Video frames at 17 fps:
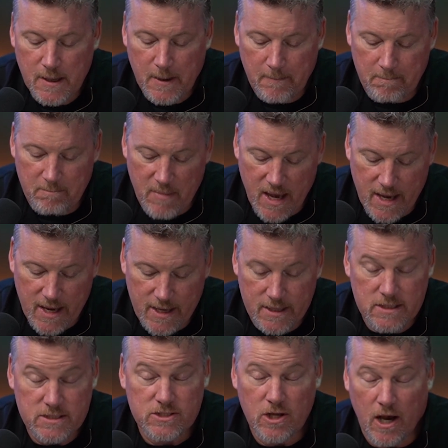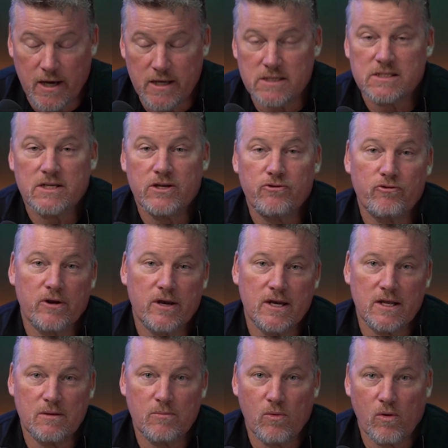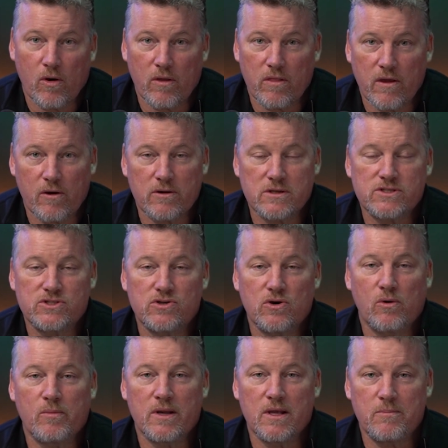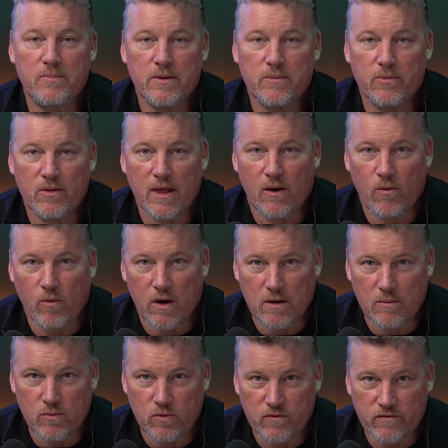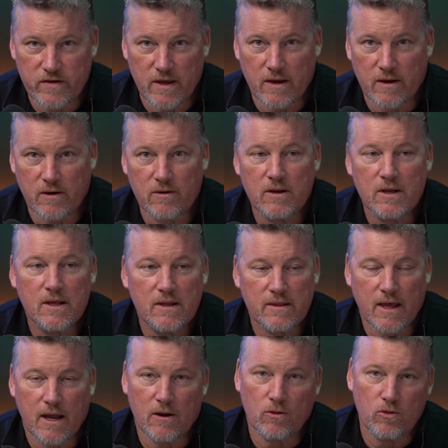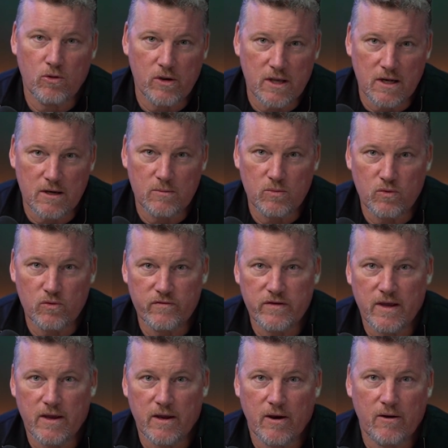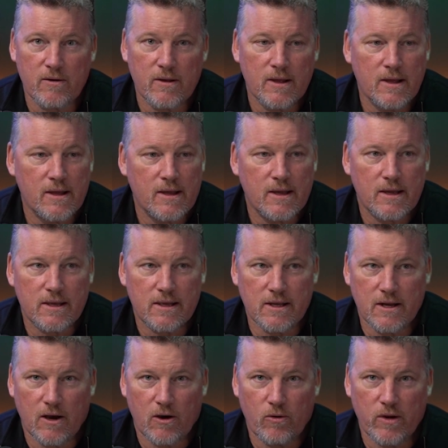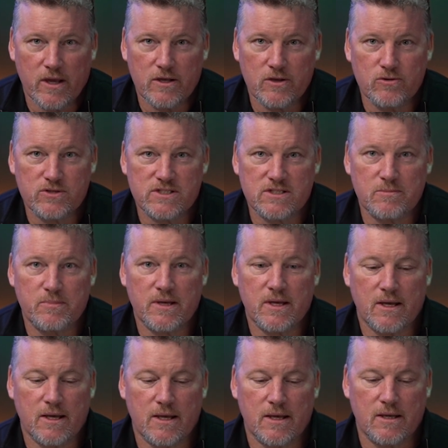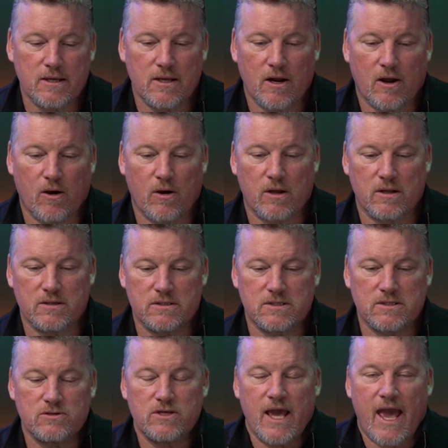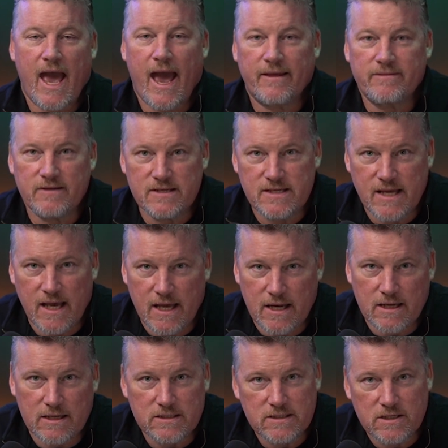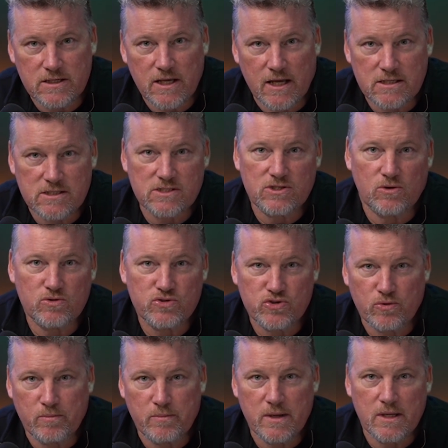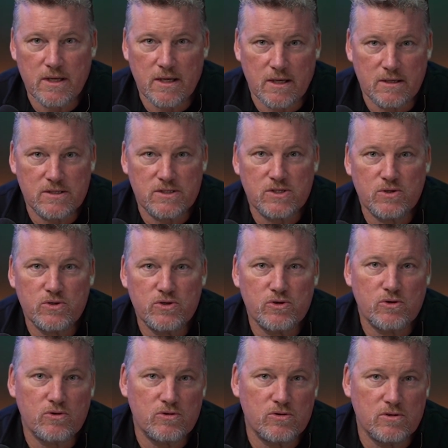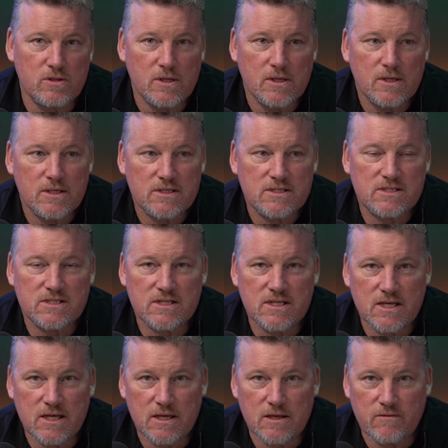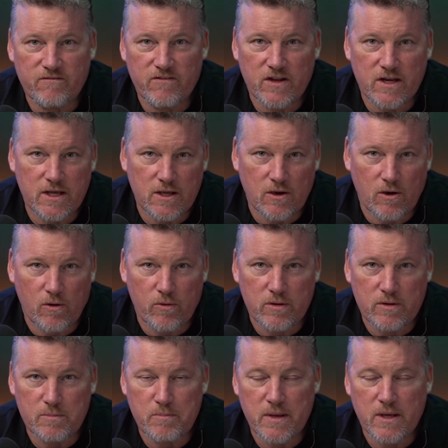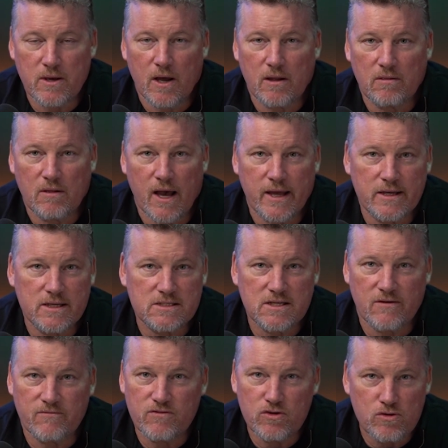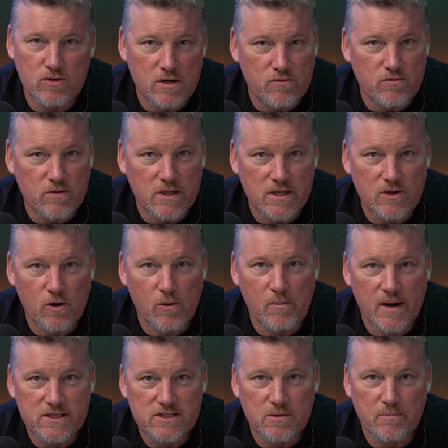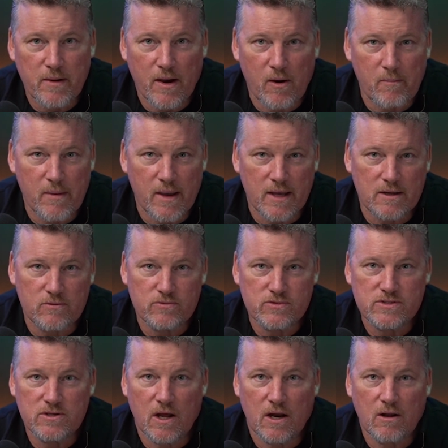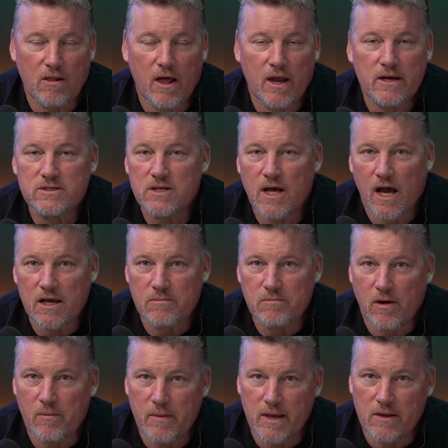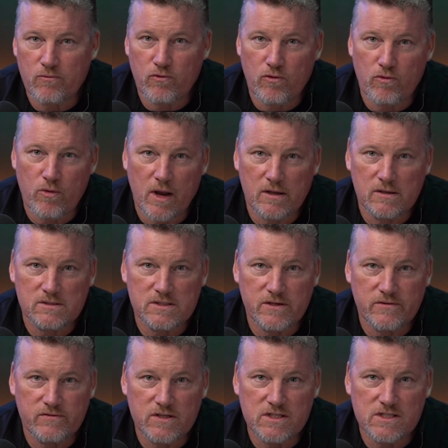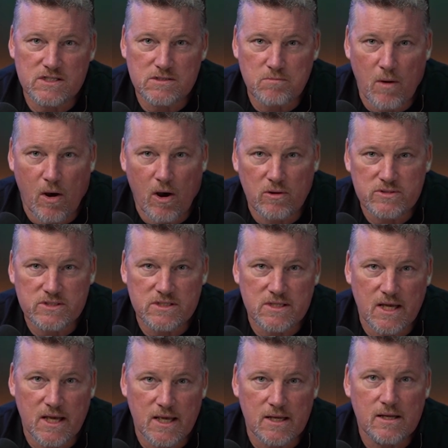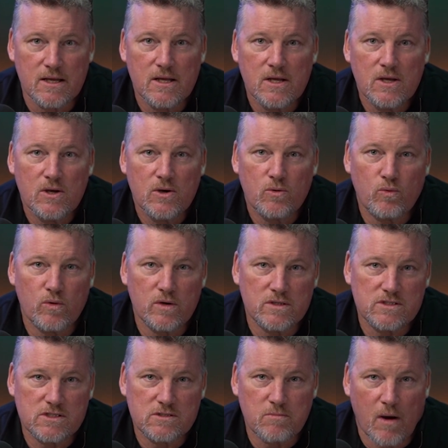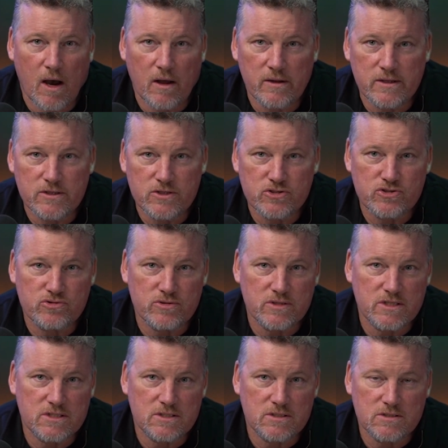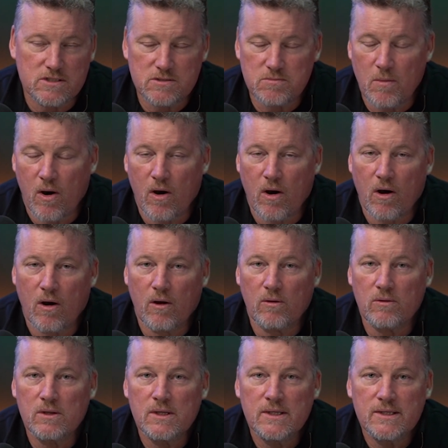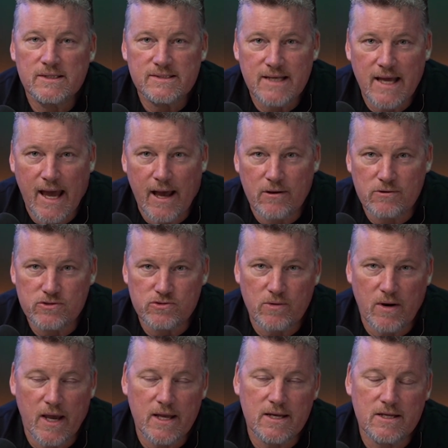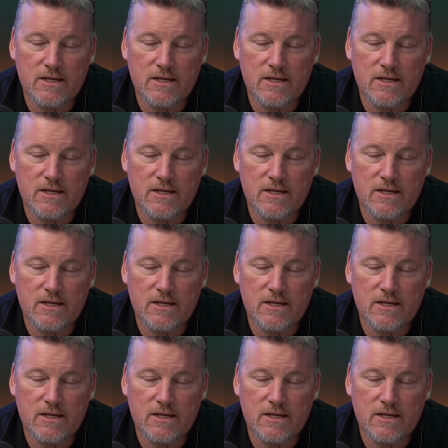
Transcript: Maine is not a secret anymore. There are so many people that want to move here, that are looking to move here. You know, it used to be, until you had the data, until you had social media, until you could see video and be online and stuff, you didn't really know much about Maine. There was not a lot of talk about Maine. We're a relatively small state with small industries and small towns, right?